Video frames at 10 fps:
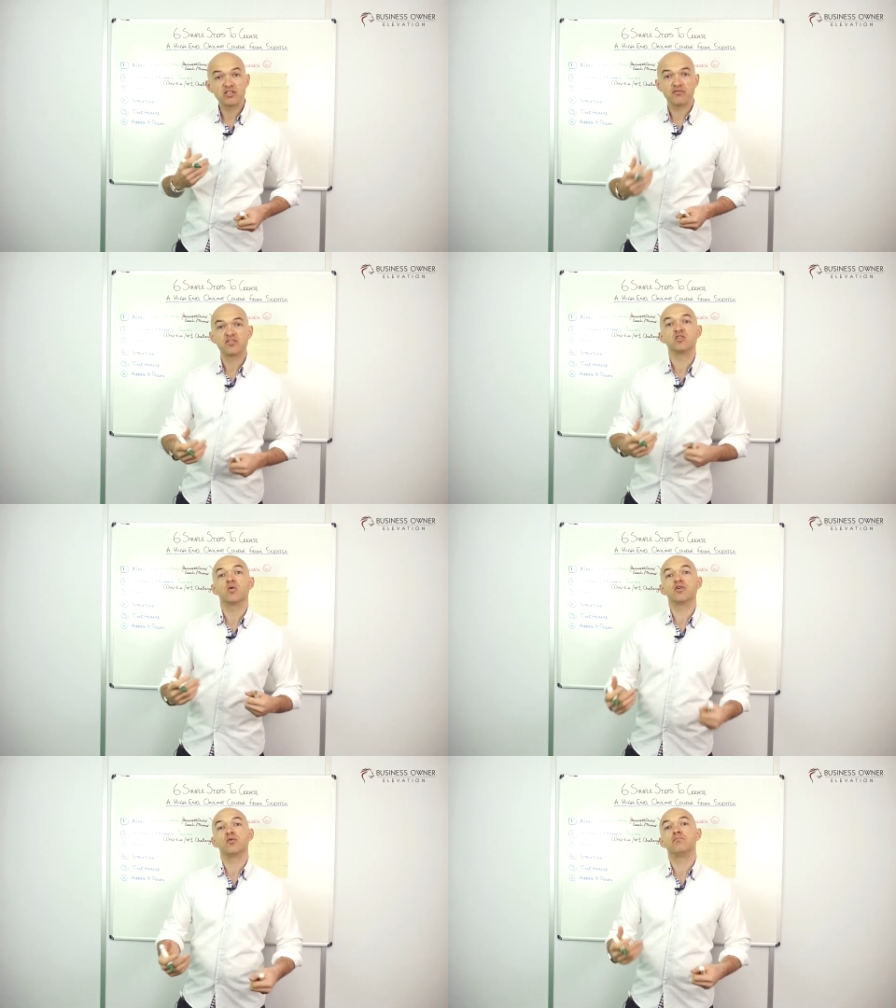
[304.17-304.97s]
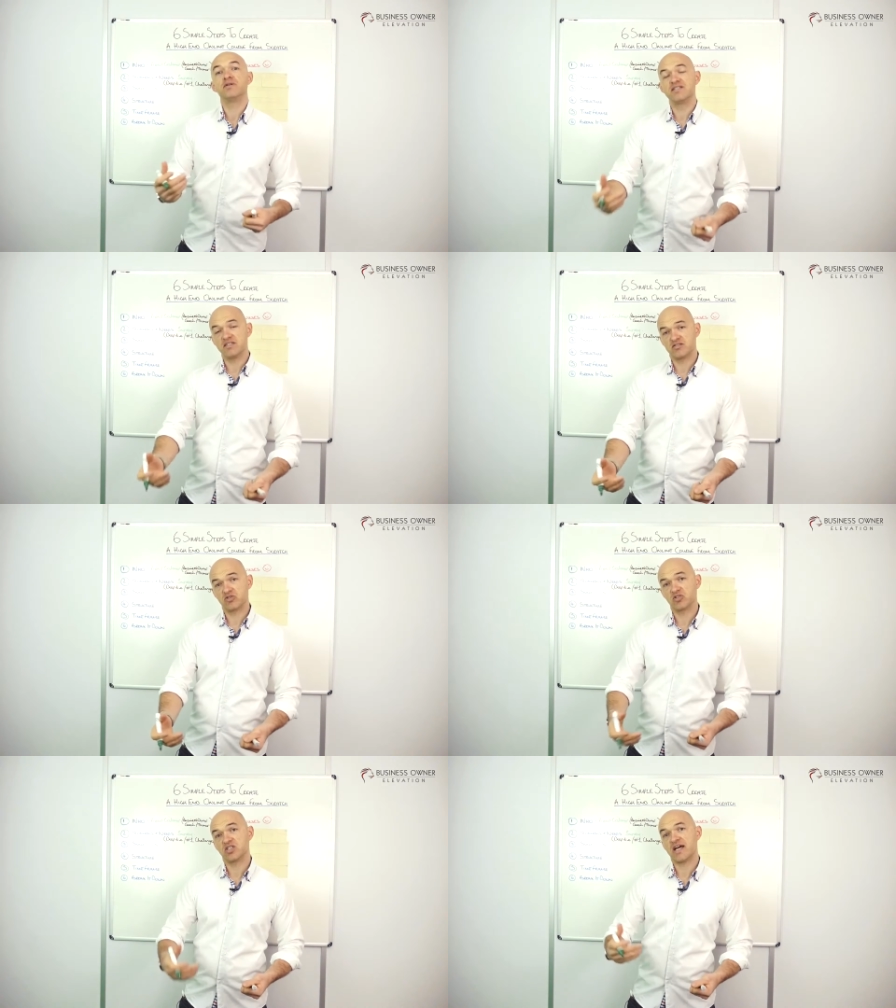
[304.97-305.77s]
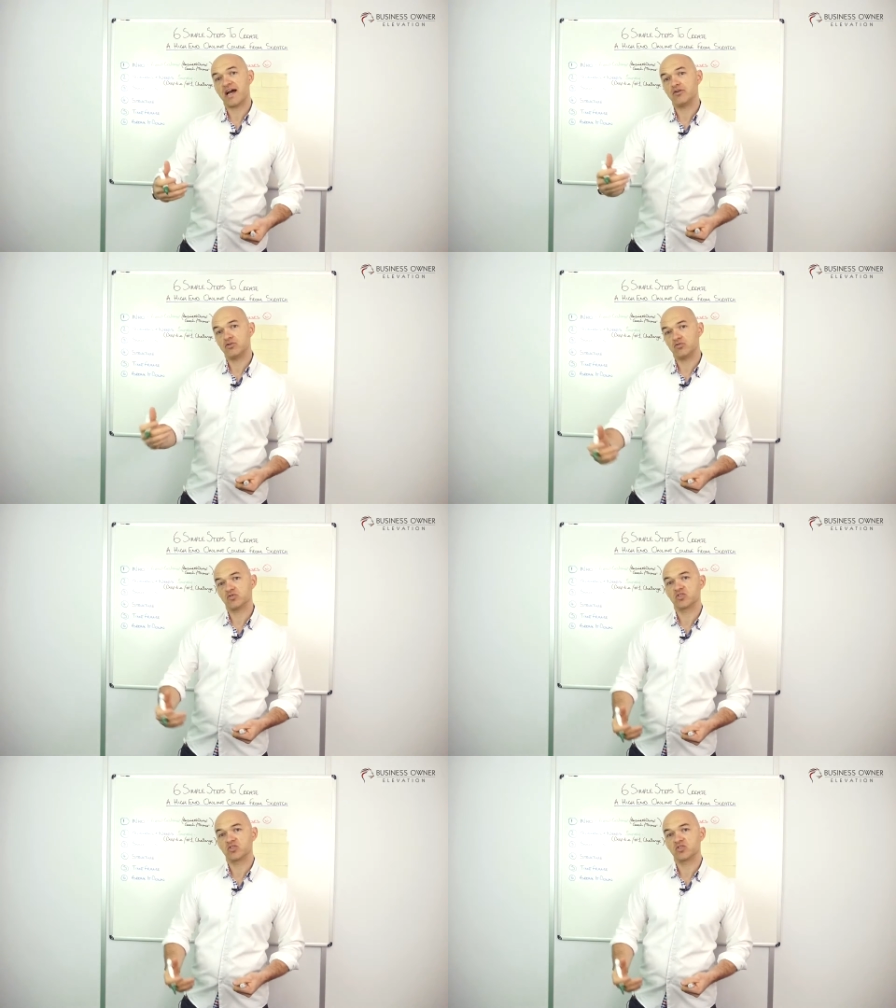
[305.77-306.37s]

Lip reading: and obviously what your business does and how you'll